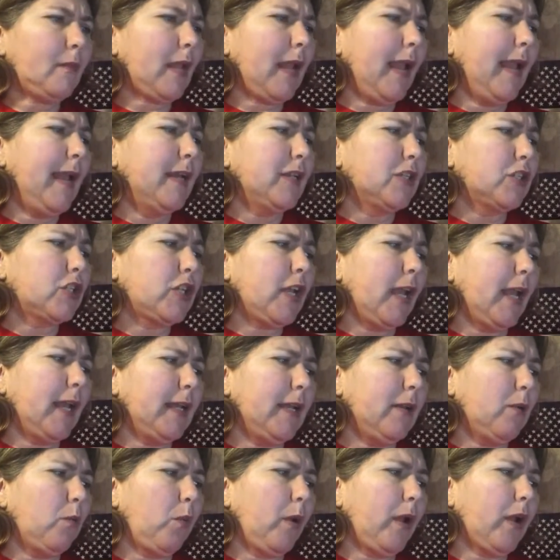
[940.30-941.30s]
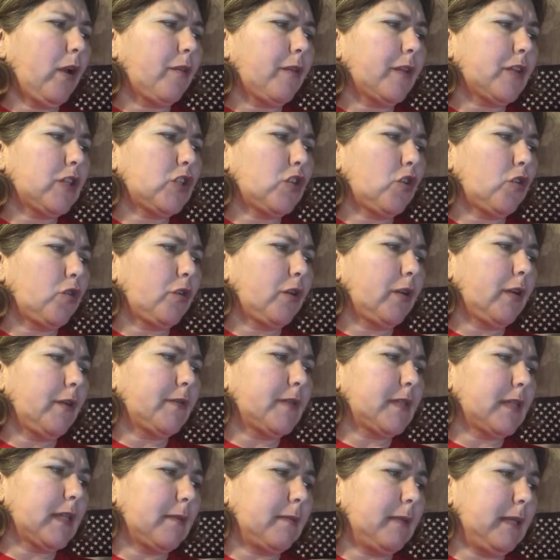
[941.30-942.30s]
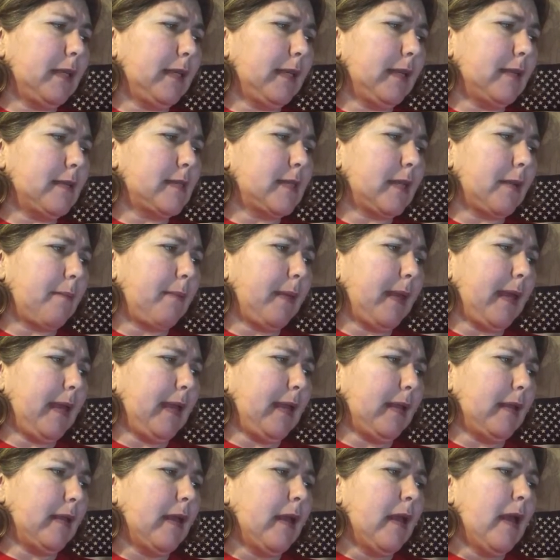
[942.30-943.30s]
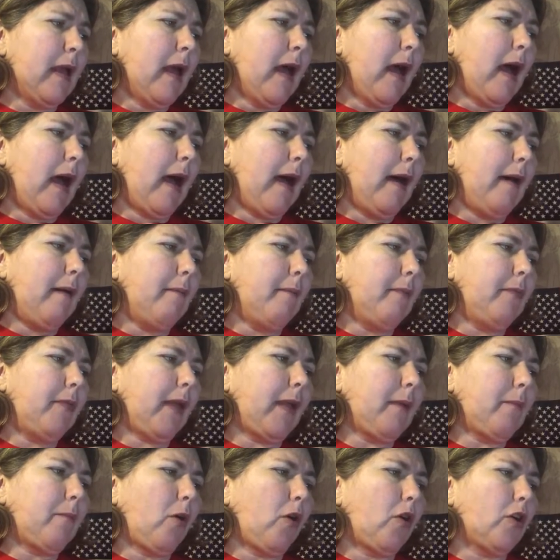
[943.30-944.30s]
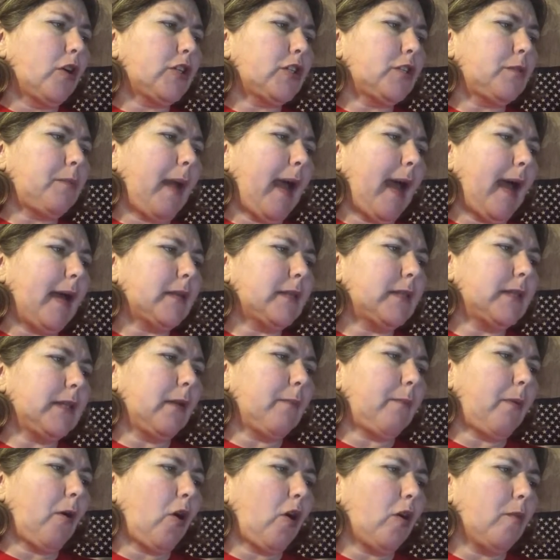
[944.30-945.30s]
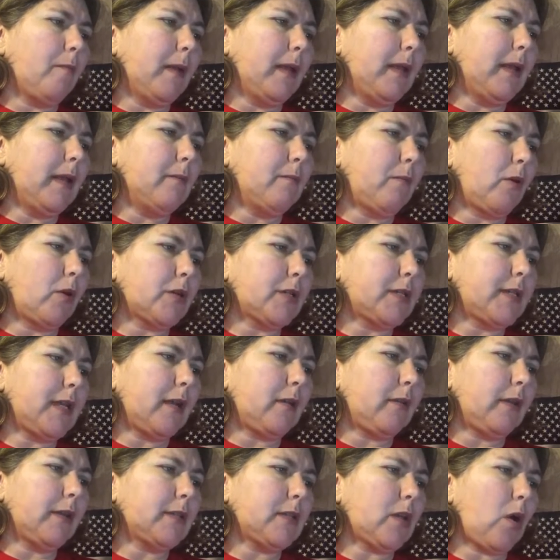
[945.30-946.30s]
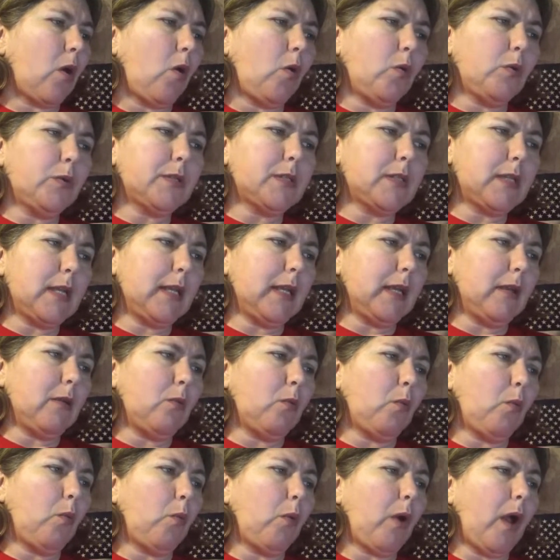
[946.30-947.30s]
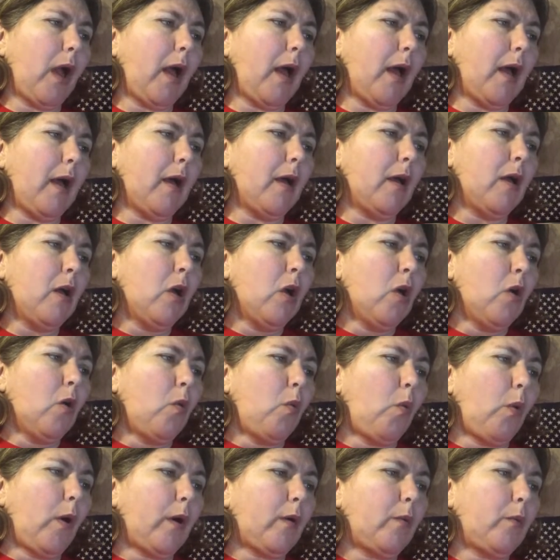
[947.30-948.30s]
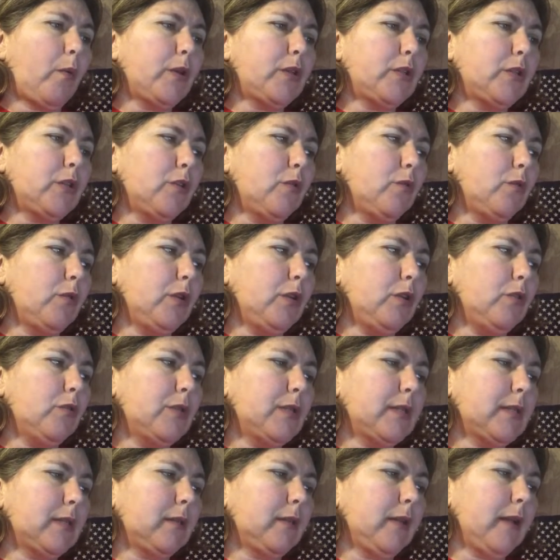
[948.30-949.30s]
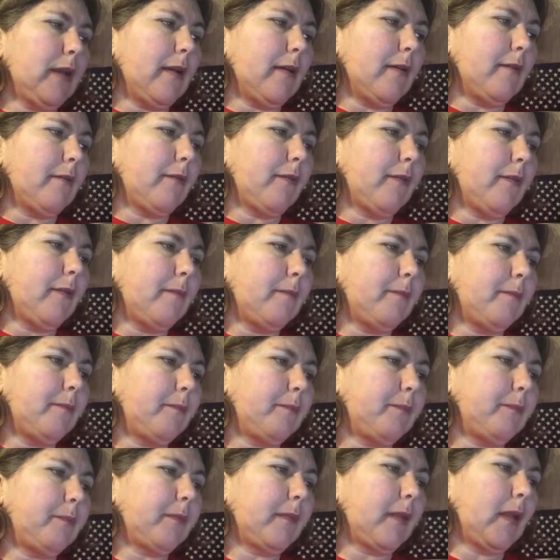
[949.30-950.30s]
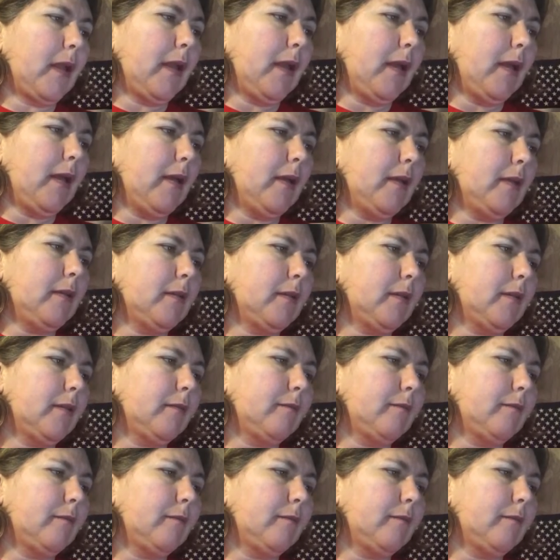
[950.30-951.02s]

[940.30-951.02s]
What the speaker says: and chanted, "We are the children of Zabine." They marched past the apartment in Marseille's old city where Radoun used to live. And